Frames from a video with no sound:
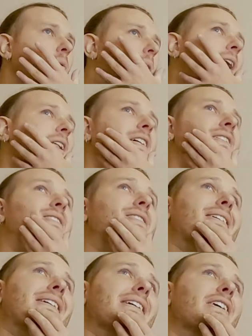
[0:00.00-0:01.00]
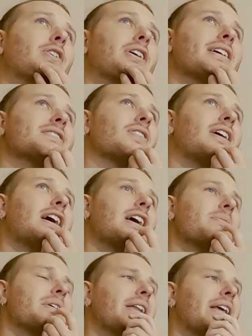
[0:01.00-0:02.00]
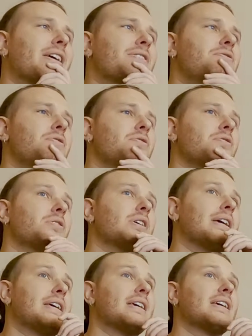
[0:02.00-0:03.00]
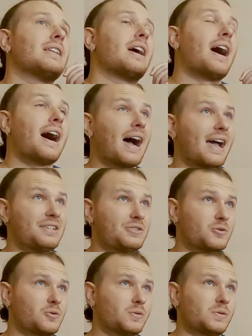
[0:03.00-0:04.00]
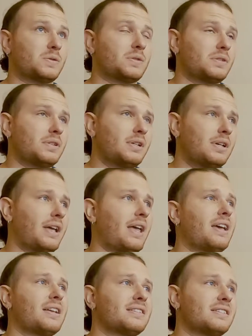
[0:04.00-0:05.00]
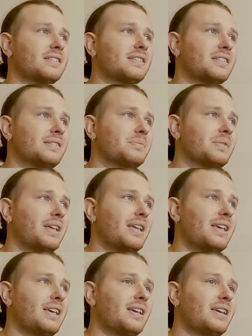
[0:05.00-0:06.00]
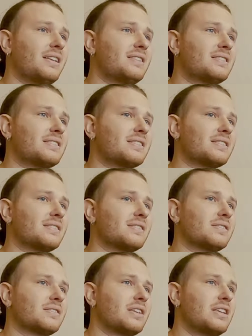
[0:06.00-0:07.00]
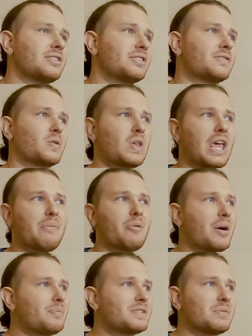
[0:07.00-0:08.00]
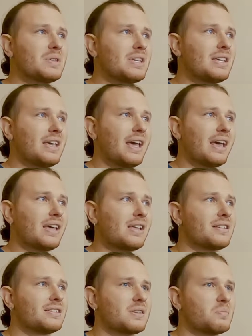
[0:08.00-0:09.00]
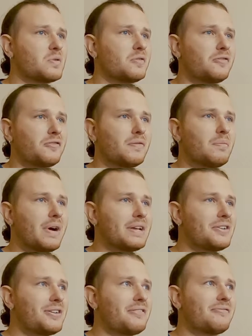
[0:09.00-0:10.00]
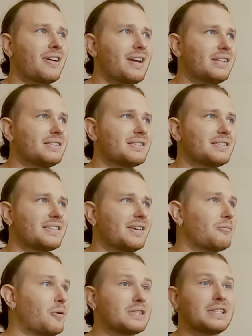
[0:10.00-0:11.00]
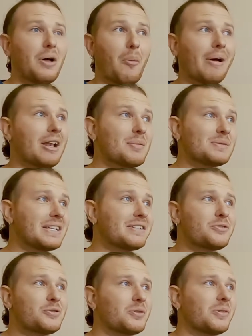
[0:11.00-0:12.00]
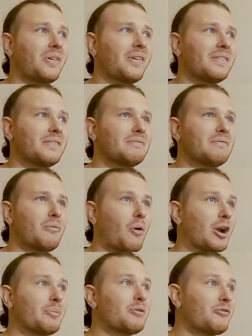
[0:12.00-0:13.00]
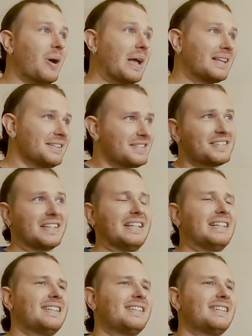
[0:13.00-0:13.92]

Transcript: Well, let's see. Okay, so I met Andrew in high school, and he just came up to me and some of my nerdy friends and said, "What's up? My name's Andrew. Want to be friends?"